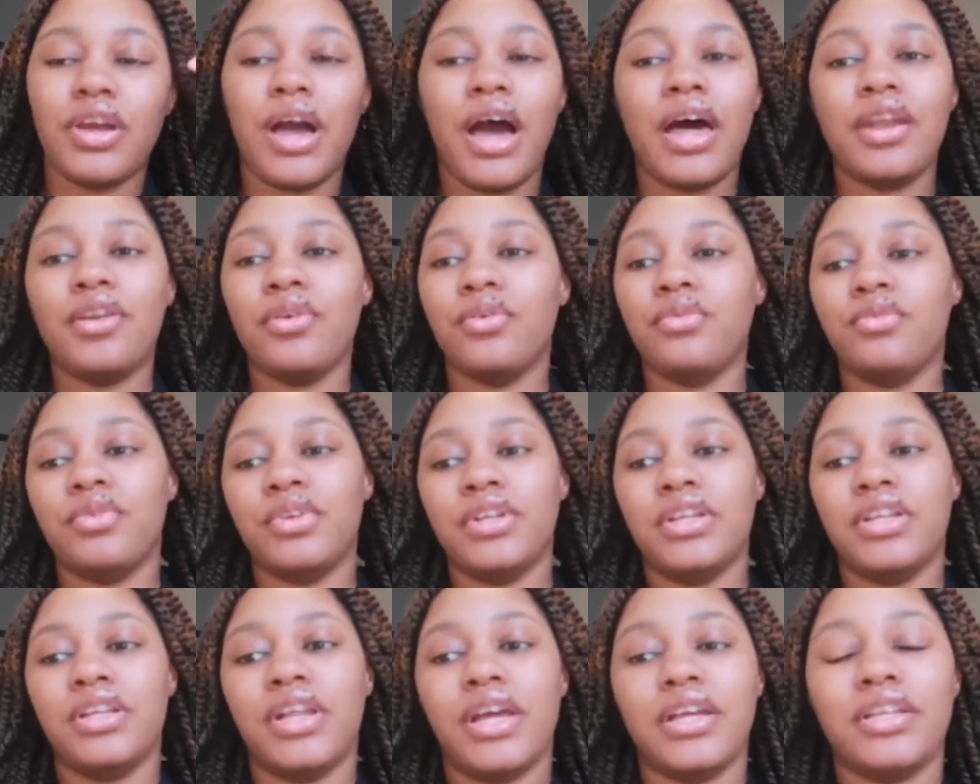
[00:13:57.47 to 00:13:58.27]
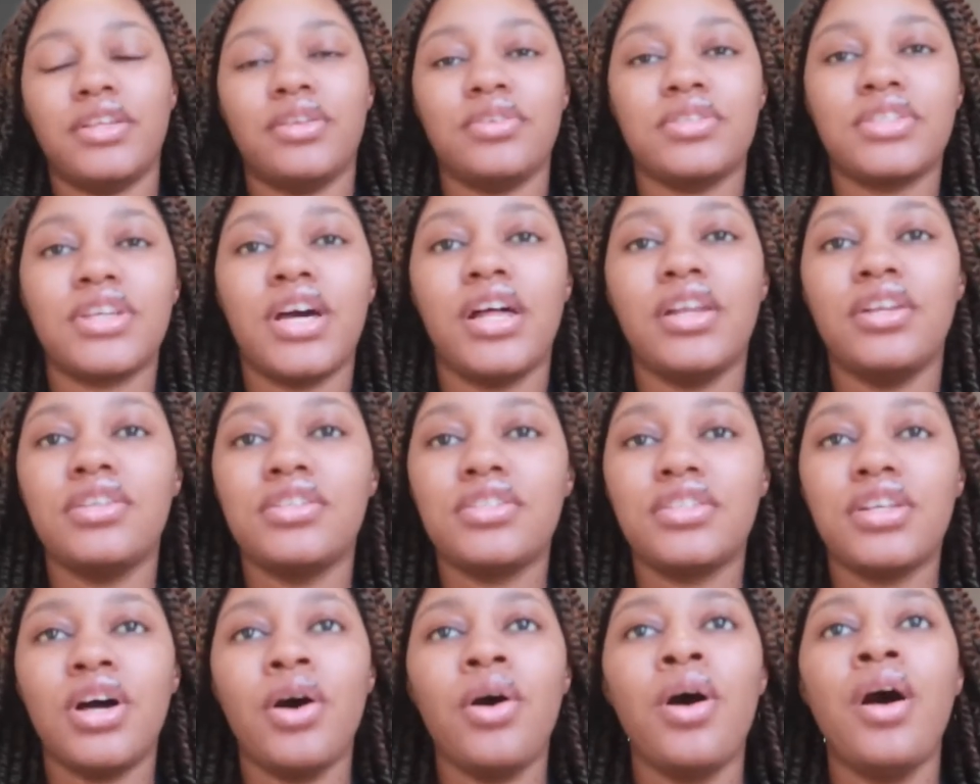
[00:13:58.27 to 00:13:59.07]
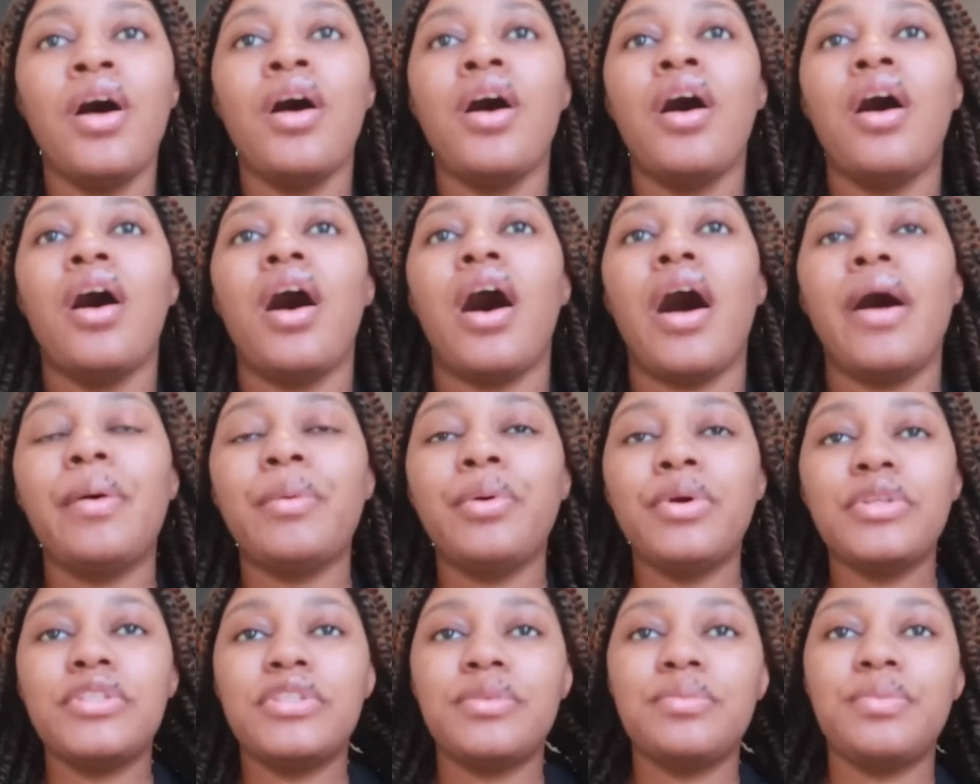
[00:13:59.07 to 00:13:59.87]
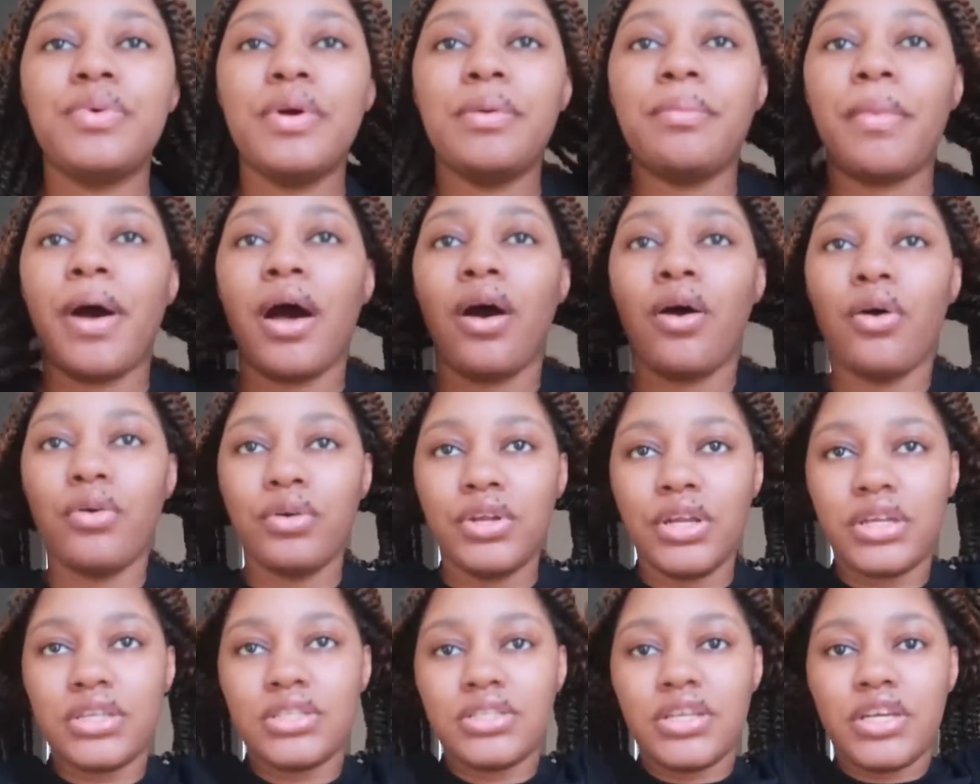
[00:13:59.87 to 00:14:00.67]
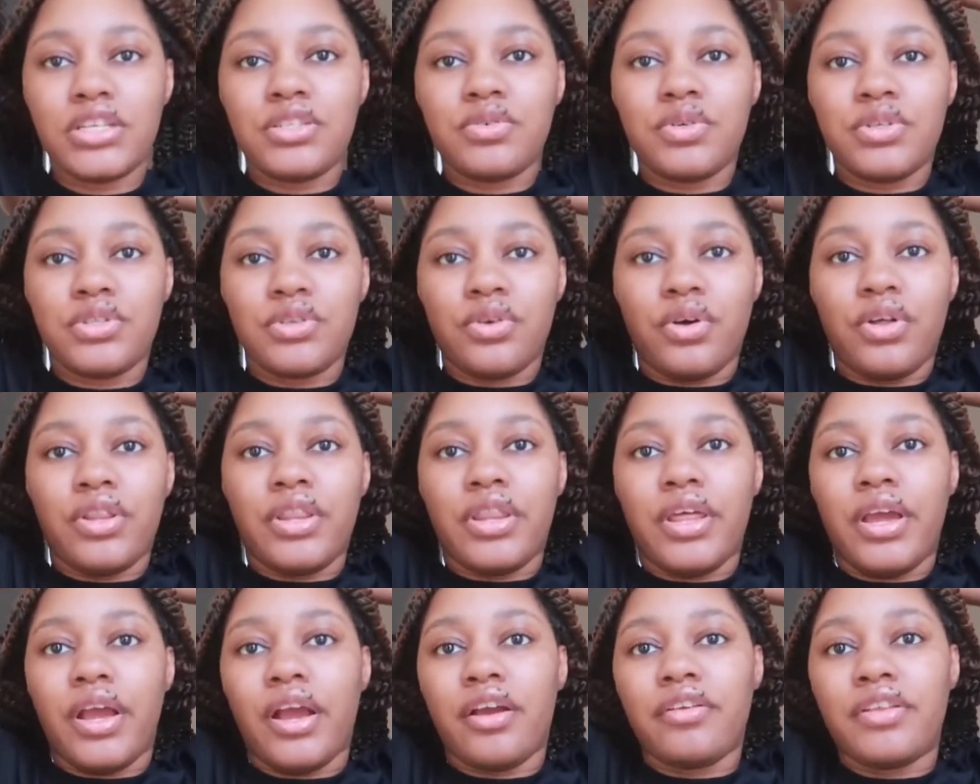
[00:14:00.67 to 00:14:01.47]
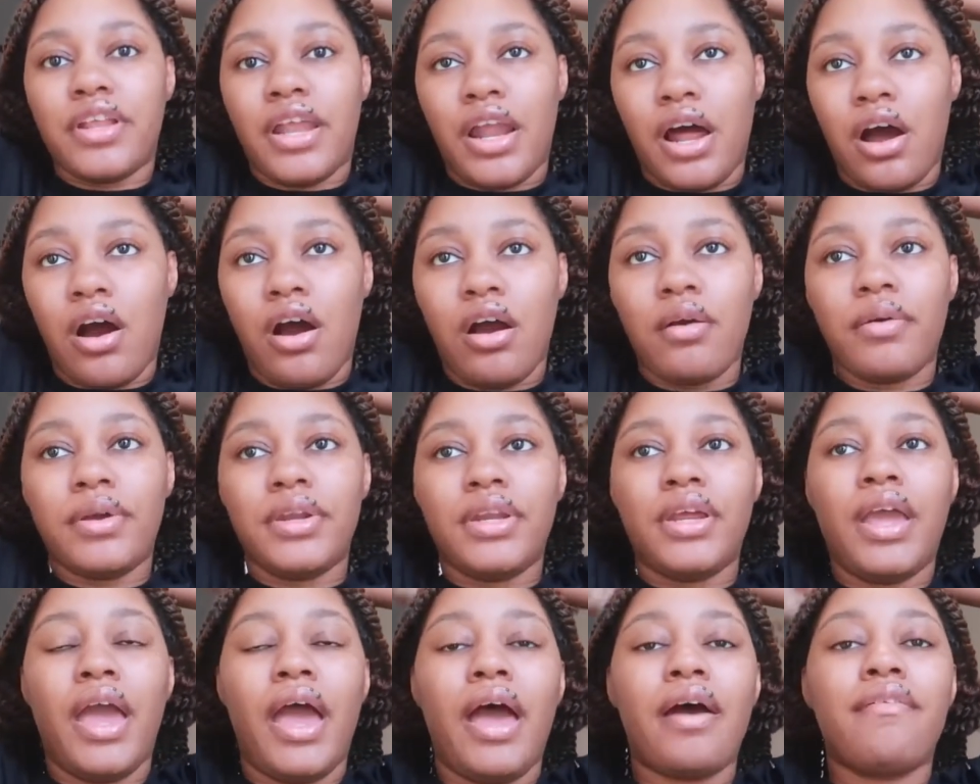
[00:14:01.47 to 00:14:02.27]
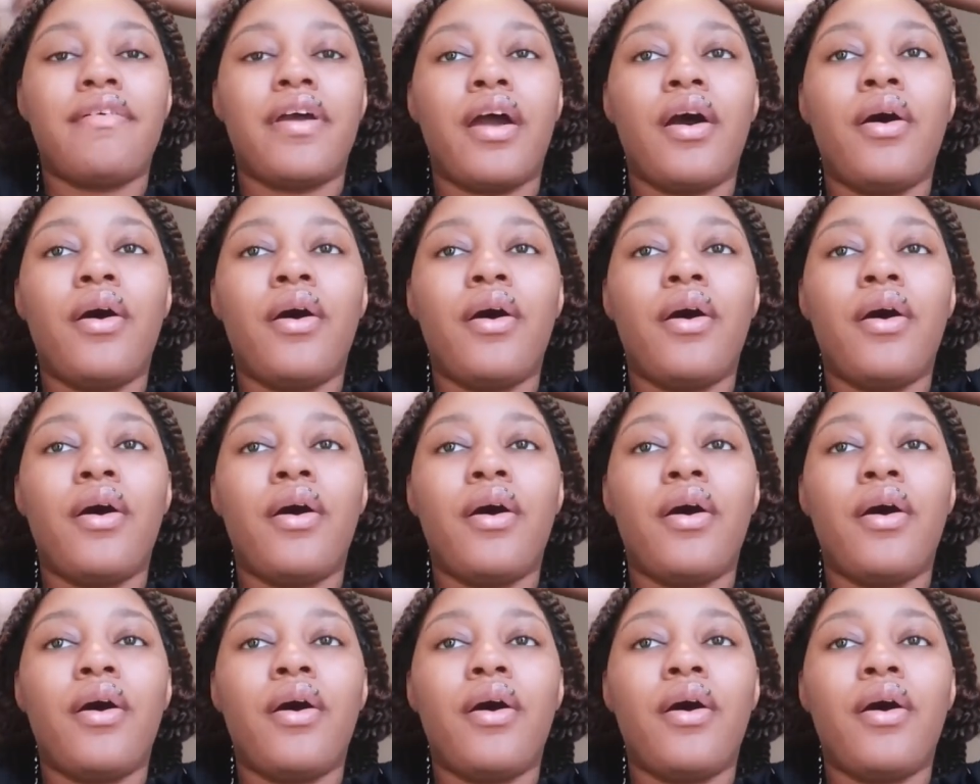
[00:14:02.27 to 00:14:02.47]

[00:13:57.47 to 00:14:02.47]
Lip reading: I don't really like those colors, so I'm going to put my own accessories on there that I already have at